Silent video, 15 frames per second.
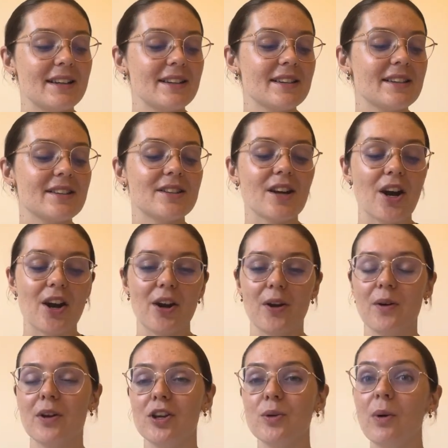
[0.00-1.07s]
So
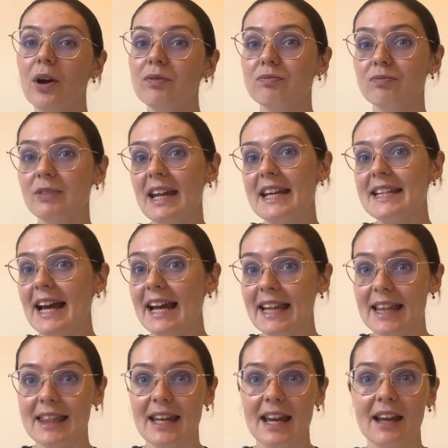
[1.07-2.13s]
you won't need
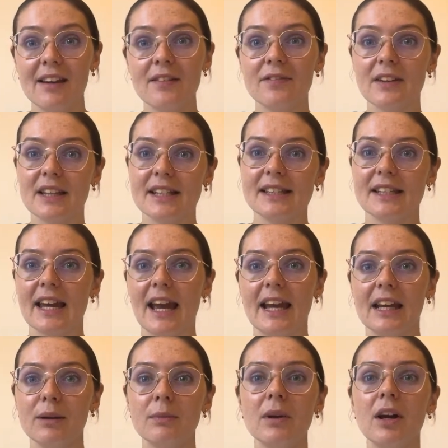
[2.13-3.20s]
anything for this
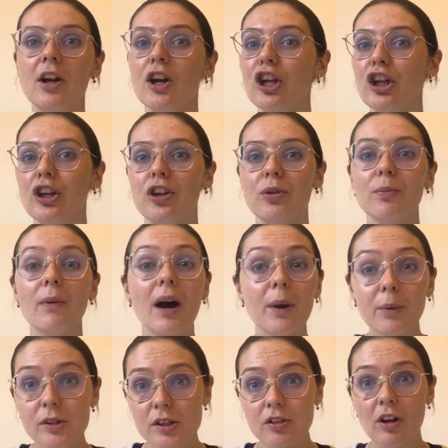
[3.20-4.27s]
game. You might
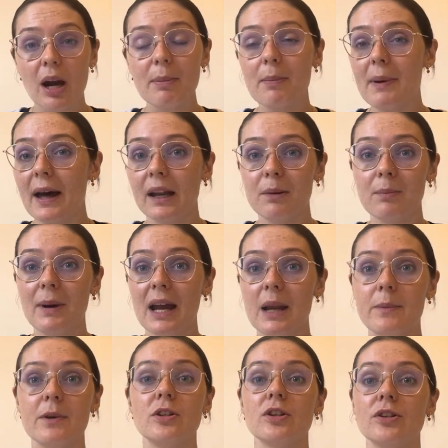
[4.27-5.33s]
want to grab a pen and
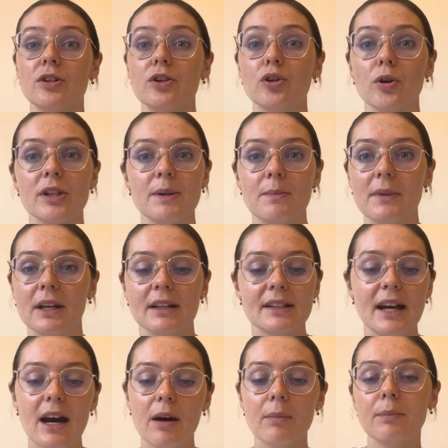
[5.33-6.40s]
paper just to jot some things
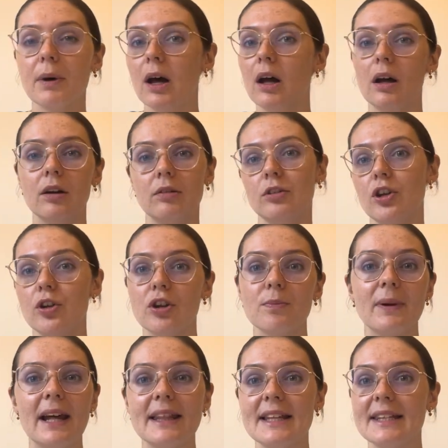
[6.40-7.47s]
down, but you can
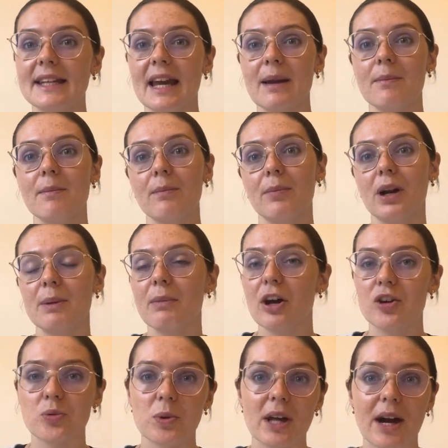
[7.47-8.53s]
play this game pretty
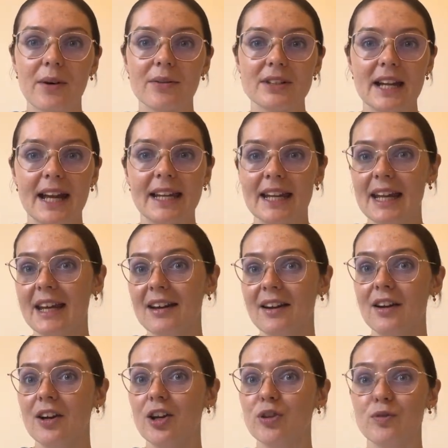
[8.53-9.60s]
much without any
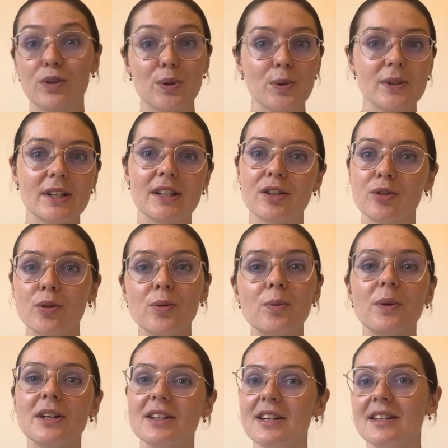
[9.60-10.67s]
resources at all,
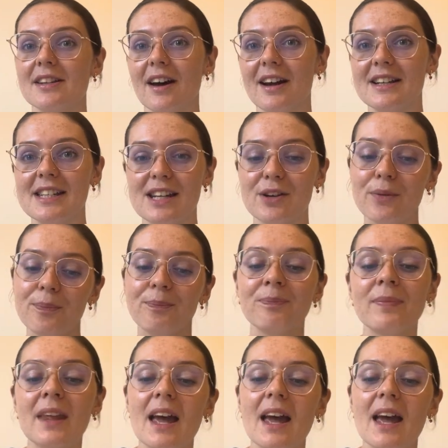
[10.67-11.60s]
which is ideal.